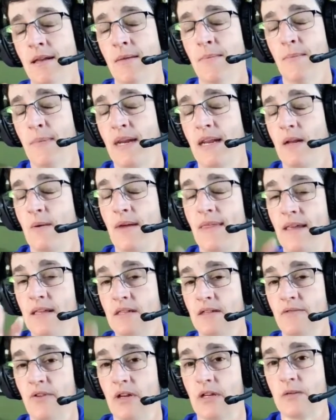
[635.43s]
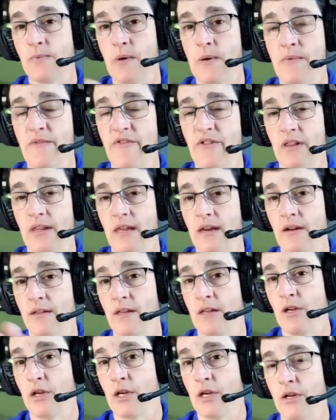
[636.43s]
But anyway, that's a fun experiment for later
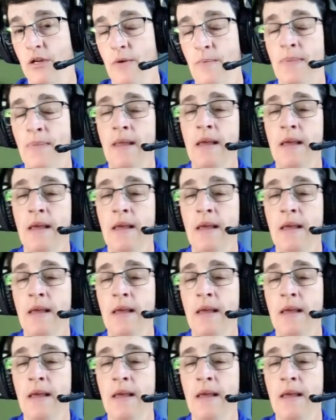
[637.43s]
that you can do.